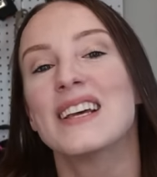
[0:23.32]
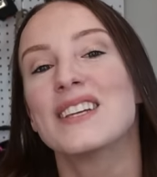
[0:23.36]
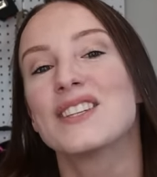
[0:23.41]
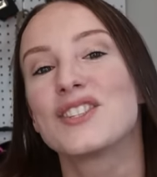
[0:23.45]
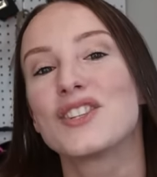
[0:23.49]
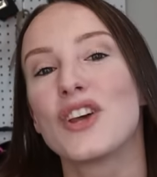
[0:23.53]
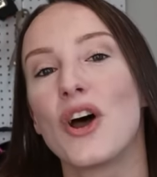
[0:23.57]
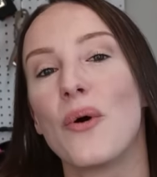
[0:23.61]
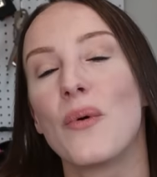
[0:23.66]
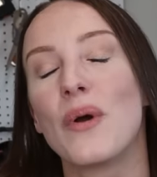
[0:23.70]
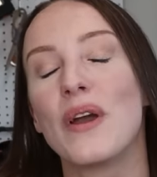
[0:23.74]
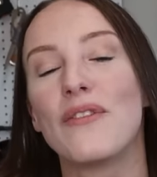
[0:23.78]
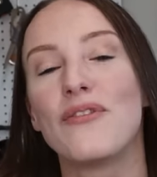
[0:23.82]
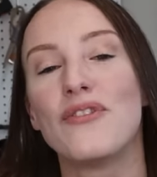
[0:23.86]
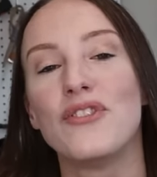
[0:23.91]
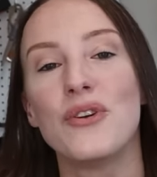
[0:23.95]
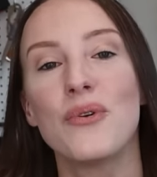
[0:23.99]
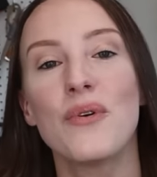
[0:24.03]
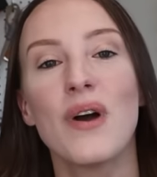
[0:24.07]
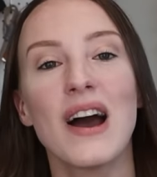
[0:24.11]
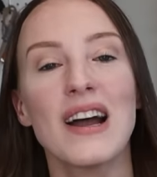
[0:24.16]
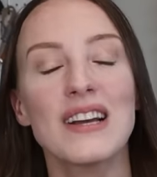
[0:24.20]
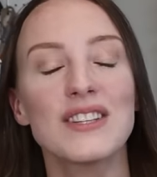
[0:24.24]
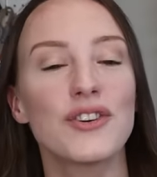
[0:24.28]
So if
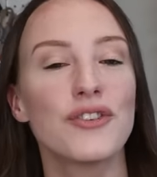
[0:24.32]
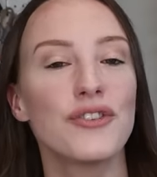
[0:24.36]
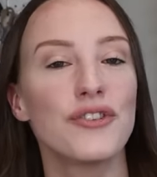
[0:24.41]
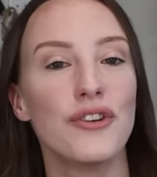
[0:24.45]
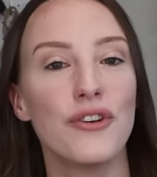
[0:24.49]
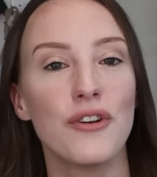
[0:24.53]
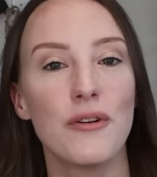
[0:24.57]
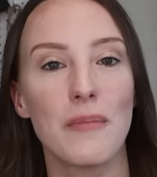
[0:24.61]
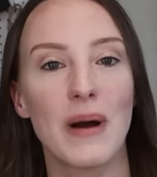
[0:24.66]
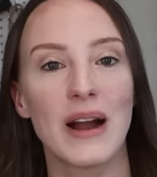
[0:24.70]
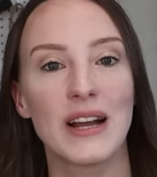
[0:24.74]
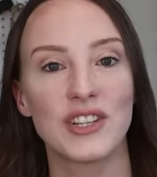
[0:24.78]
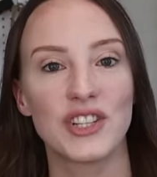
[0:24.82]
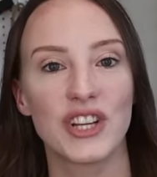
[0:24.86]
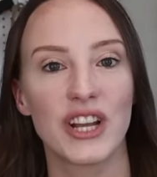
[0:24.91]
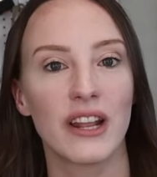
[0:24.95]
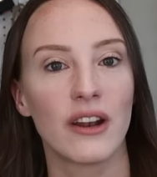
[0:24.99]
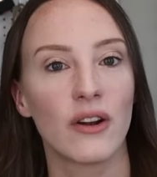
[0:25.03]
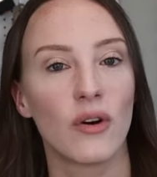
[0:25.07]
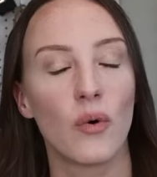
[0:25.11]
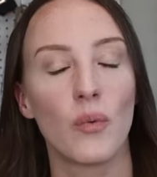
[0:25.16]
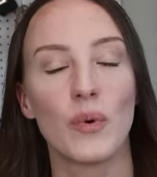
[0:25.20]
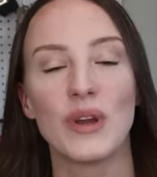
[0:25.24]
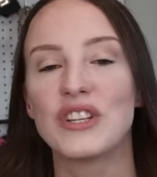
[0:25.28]
you guys are new to my
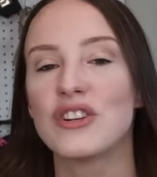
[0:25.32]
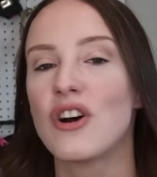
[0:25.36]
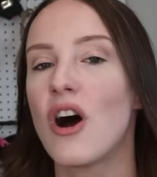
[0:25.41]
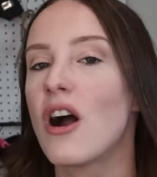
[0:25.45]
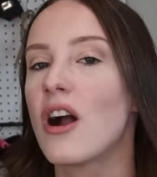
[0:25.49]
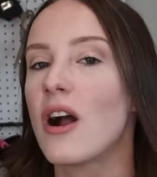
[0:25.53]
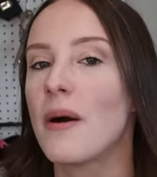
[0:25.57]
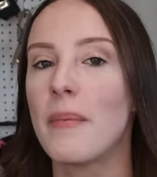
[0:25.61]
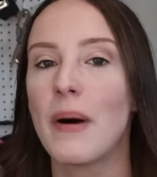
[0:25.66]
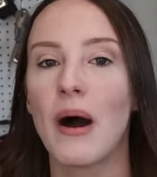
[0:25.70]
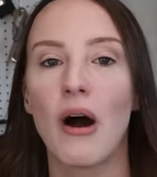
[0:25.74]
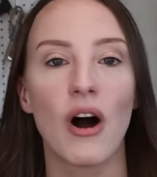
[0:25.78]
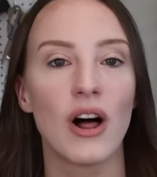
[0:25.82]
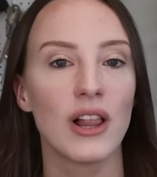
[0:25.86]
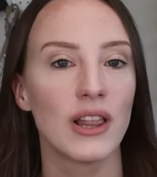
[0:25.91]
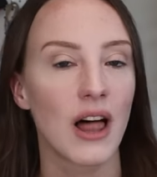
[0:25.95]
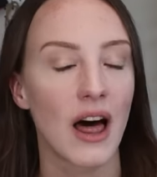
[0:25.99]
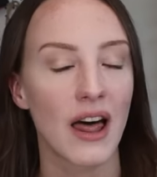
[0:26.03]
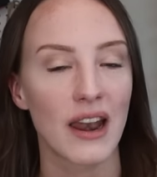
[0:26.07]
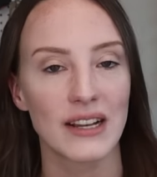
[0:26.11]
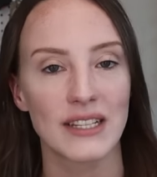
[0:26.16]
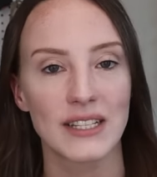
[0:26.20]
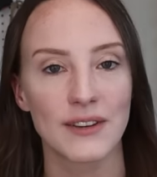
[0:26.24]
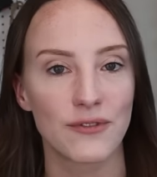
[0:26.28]
channel, we talk about a
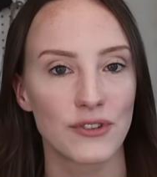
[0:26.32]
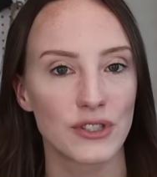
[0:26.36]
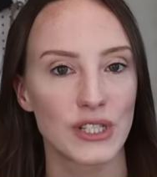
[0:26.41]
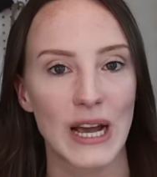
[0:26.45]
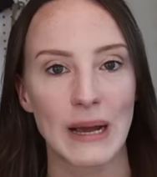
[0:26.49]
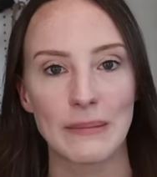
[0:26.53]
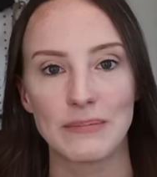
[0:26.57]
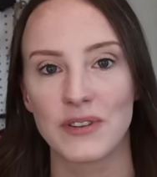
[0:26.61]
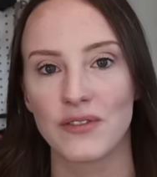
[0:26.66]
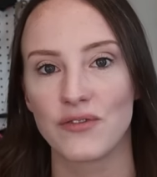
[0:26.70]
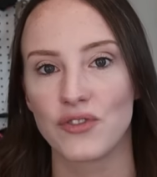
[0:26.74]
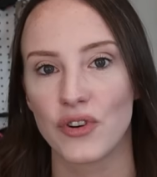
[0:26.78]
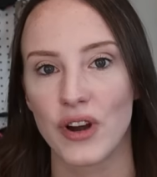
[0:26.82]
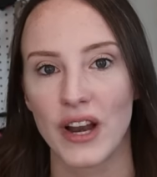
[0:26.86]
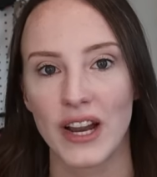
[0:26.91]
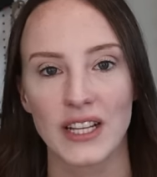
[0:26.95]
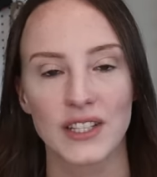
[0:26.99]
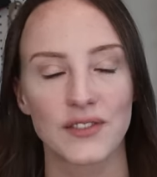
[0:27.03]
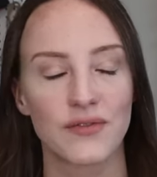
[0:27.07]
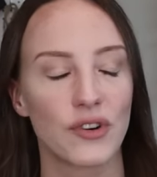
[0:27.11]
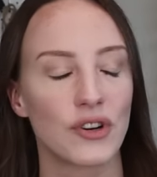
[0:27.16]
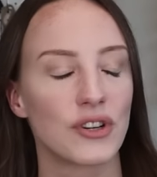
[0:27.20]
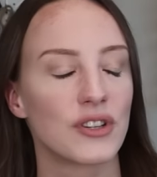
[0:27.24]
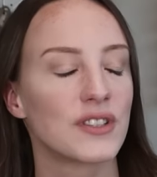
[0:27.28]
lot of different types of
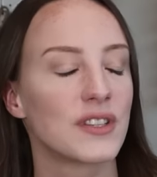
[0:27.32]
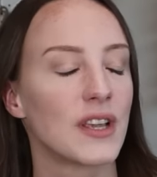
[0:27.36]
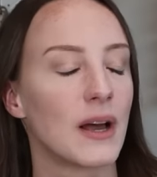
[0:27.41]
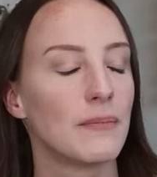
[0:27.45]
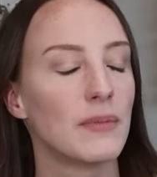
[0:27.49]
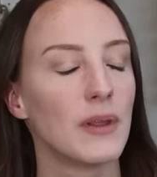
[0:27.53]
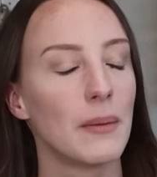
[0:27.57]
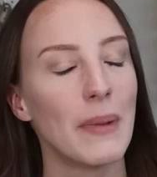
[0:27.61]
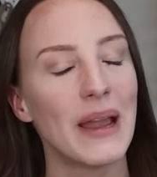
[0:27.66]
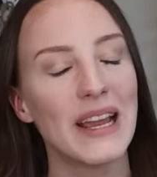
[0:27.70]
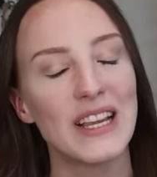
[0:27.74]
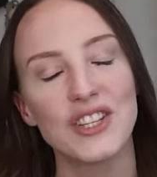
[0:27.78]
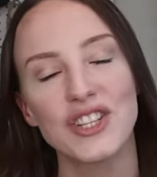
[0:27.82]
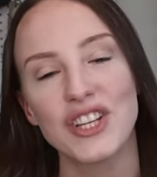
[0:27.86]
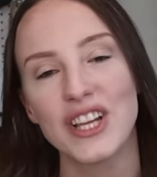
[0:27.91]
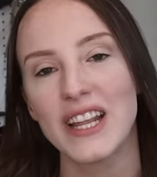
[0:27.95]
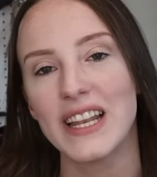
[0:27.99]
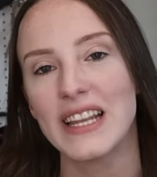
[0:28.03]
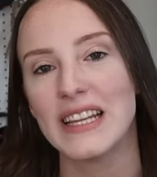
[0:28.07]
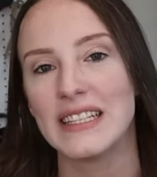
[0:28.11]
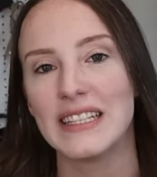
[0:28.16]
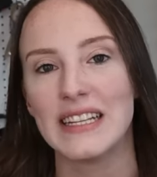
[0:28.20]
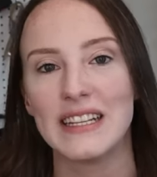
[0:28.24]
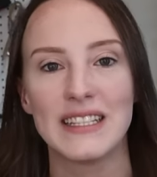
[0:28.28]
transfers,
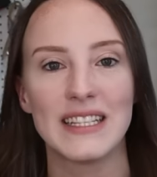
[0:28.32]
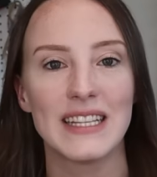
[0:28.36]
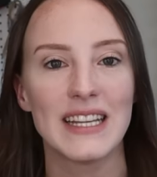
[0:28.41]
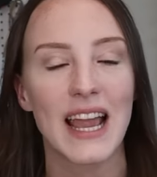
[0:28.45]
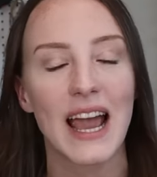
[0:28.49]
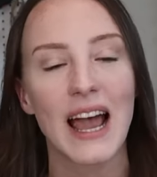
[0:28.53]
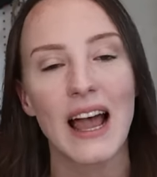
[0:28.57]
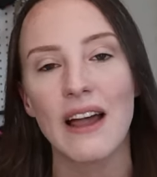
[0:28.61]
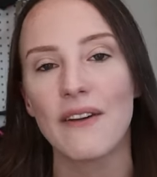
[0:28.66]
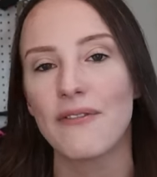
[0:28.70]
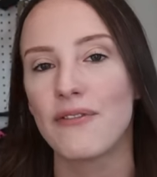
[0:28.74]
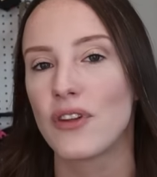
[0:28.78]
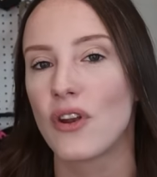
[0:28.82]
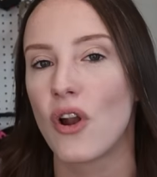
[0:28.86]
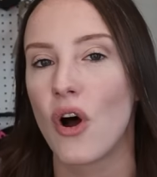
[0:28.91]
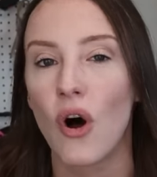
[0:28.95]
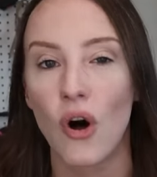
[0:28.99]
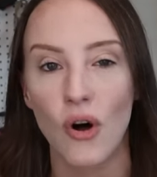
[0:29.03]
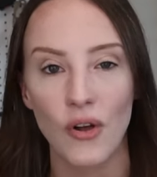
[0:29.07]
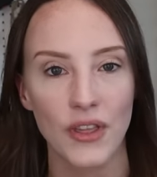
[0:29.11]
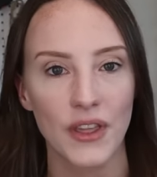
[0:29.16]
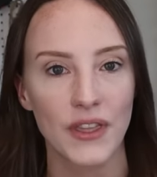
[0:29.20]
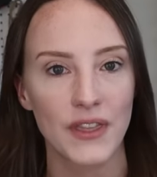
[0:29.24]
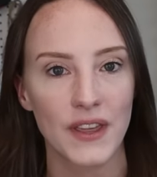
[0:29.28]
sublimation and DTF and
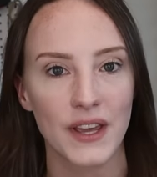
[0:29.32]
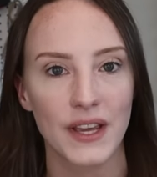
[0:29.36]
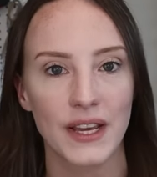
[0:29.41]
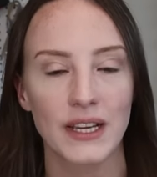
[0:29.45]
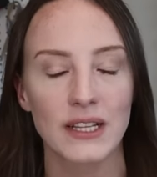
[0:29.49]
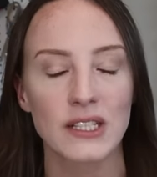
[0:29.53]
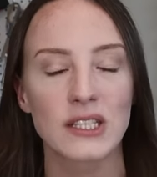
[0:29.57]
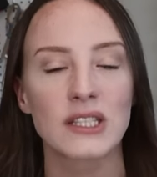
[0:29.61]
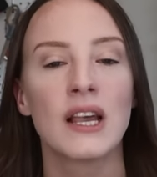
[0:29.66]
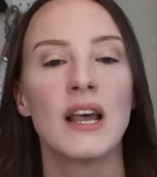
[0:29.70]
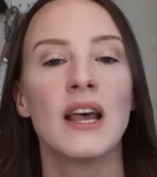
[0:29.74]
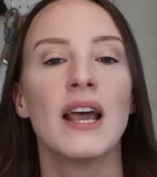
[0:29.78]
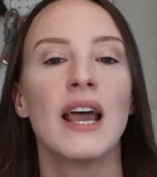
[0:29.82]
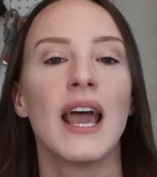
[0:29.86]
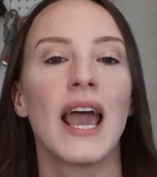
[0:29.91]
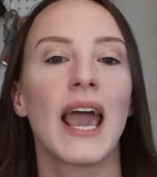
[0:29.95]
all the things.